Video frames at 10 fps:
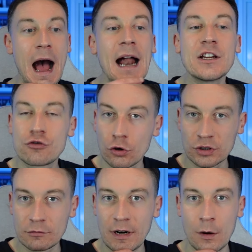And he
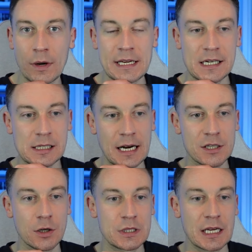struggled in right wing yesterday.
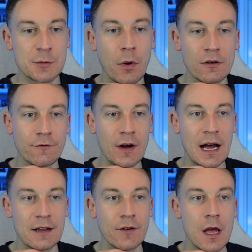So
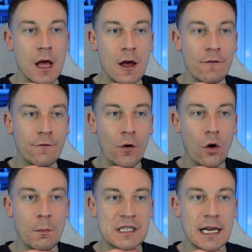6.5.
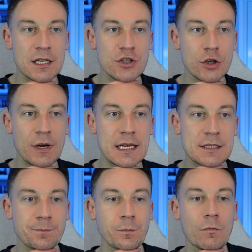for Mateus Nunes.